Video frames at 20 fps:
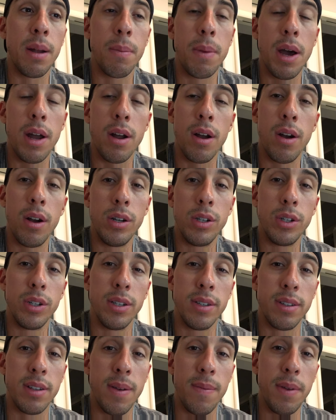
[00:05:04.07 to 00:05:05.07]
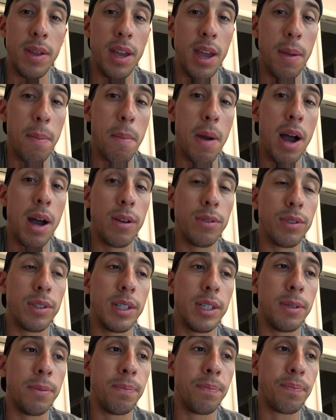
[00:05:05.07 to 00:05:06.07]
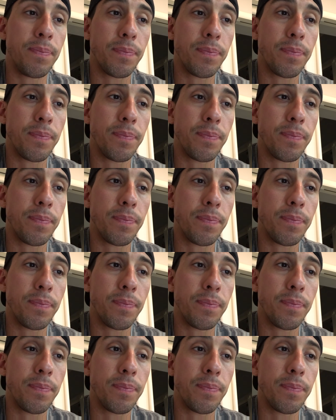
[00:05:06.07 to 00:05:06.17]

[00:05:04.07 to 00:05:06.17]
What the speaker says: about 178 miles in.